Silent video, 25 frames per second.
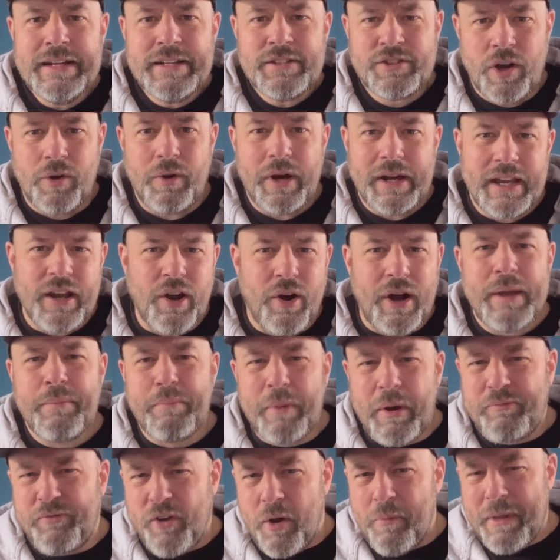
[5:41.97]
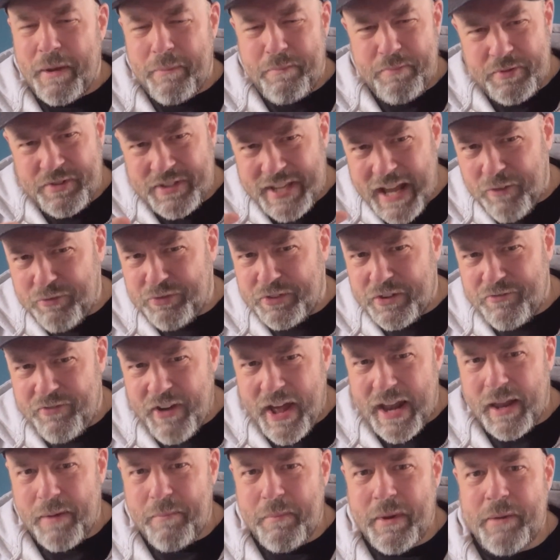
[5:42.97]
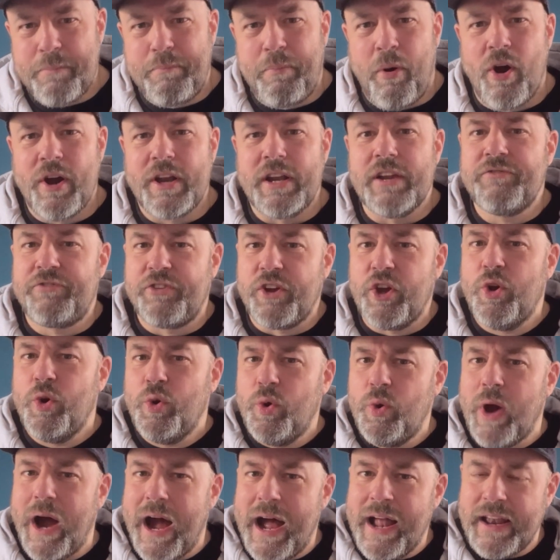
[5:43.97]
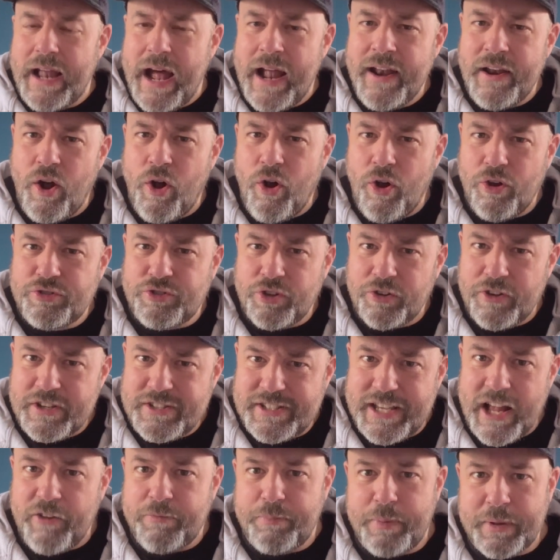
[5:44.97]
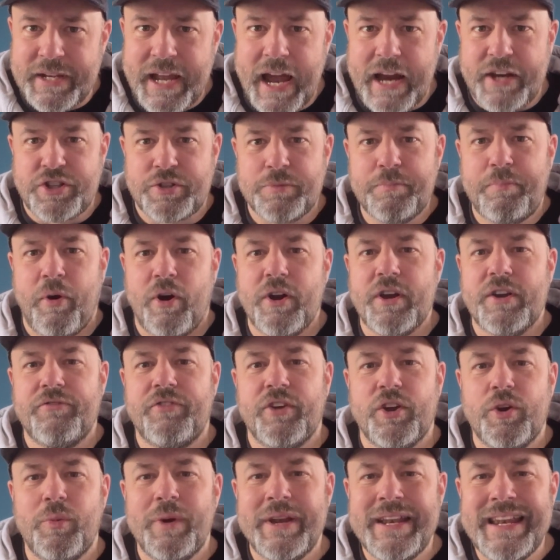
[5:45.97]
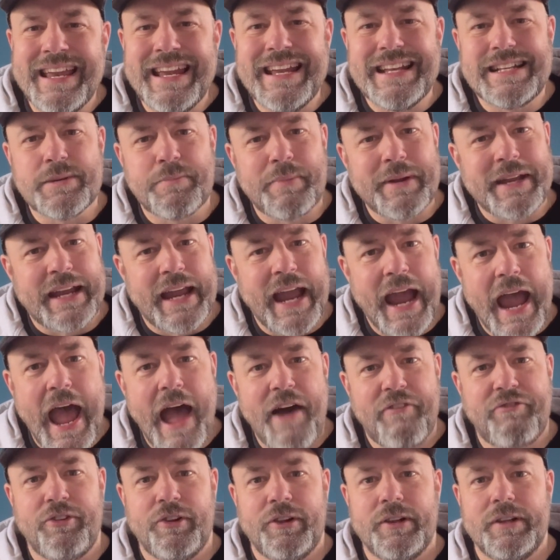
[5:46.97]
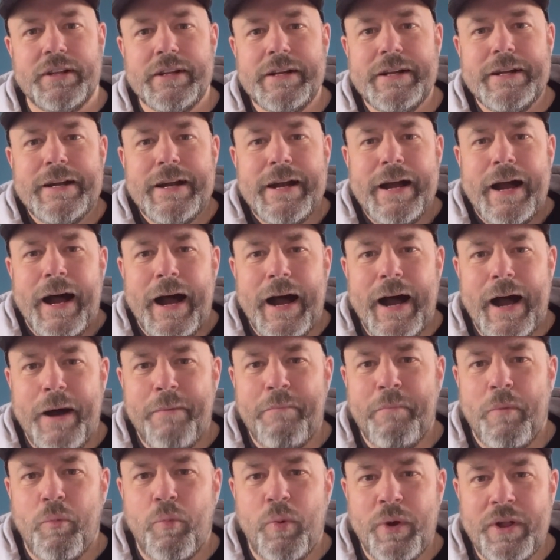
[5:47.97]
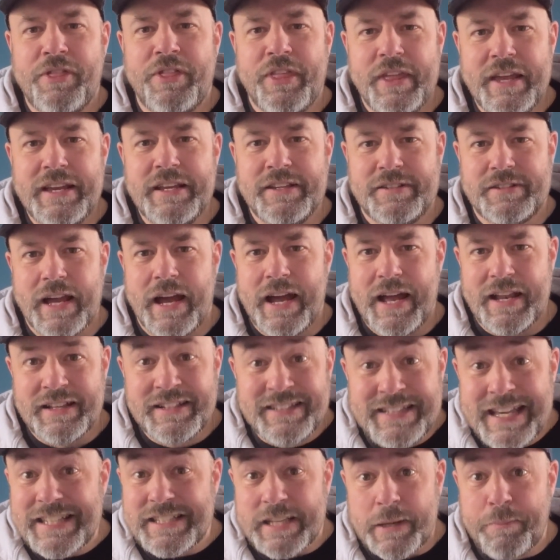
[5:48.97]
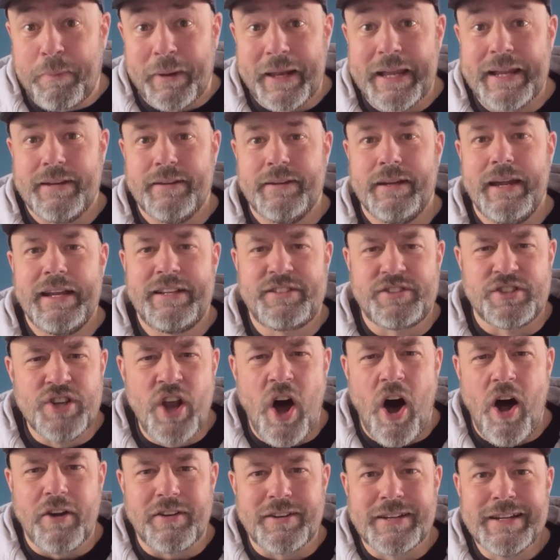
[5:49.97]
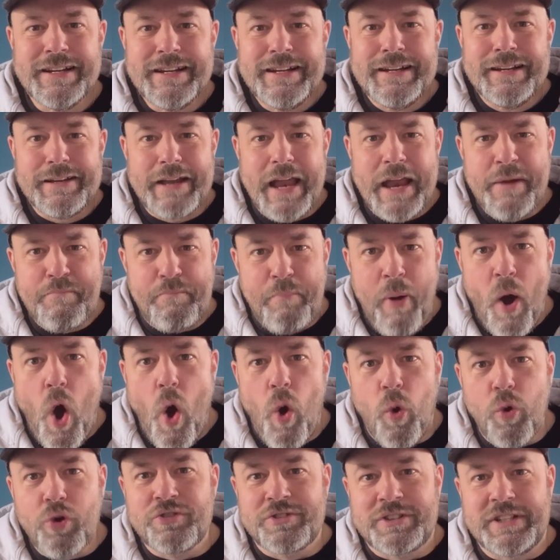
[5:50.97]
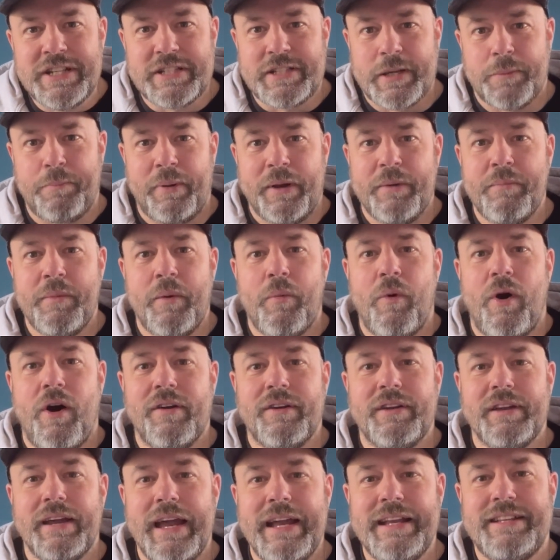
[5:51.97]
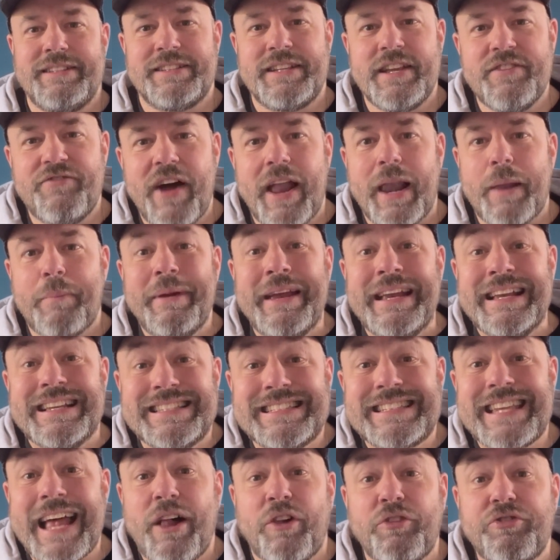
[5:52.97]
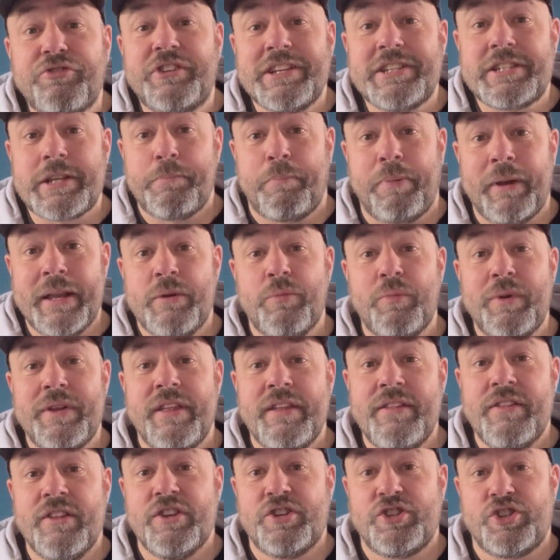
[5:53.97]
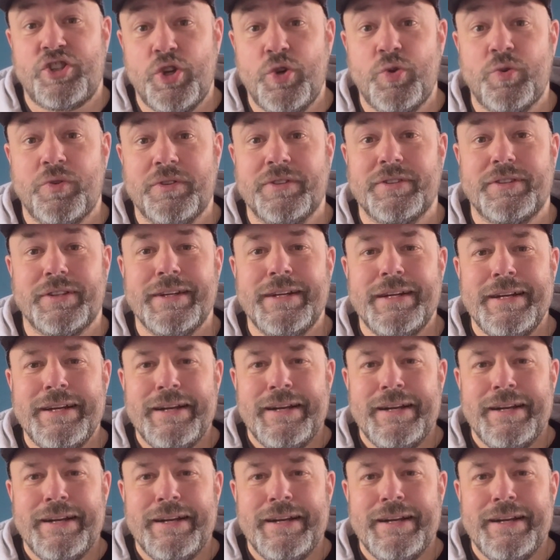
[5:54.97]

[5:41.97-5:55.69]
So, you know, from the self-development point of view and also the self-protection point of view, we need to be careful with these discipline. It's not imposed discipline we want. It's developing self-discipline within the student.